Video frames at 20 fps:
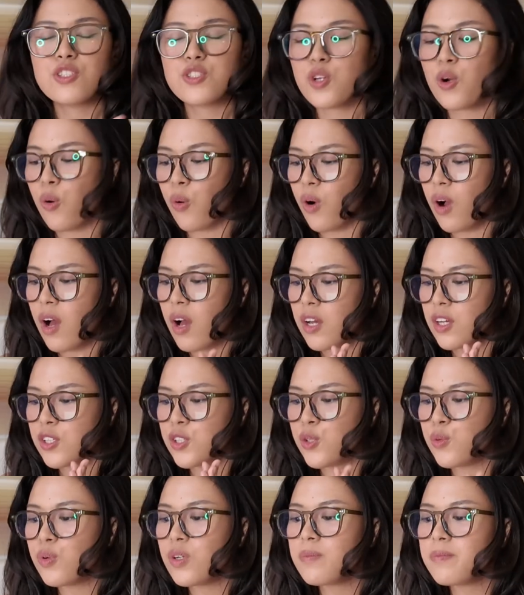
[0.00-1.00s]
So
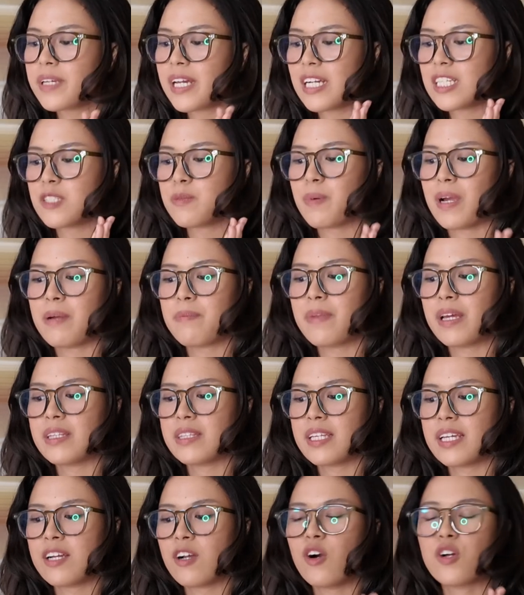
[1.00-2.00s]
you will be
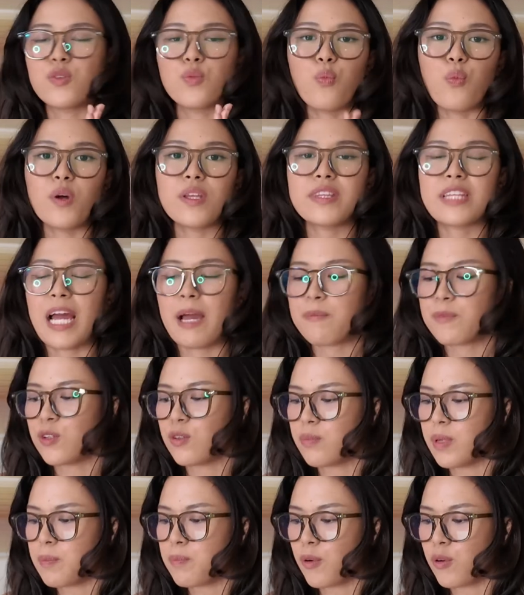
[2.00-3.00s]
experimenting on what time
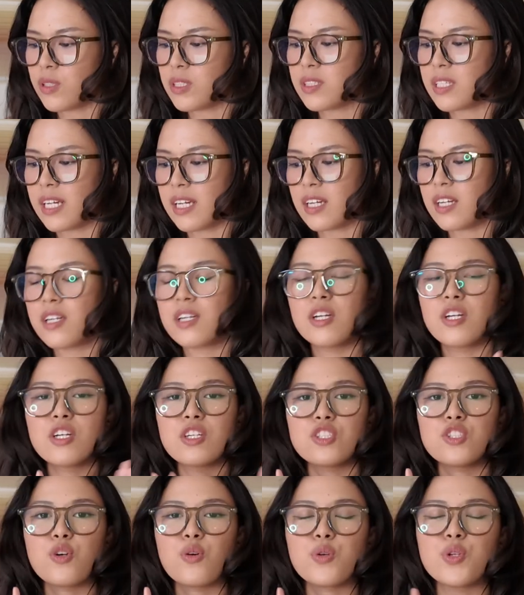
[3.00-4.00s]
you'll be posting.
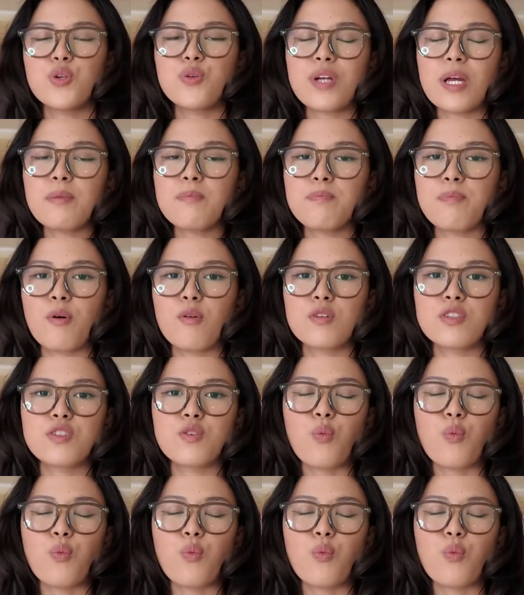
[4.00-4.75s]
So you can post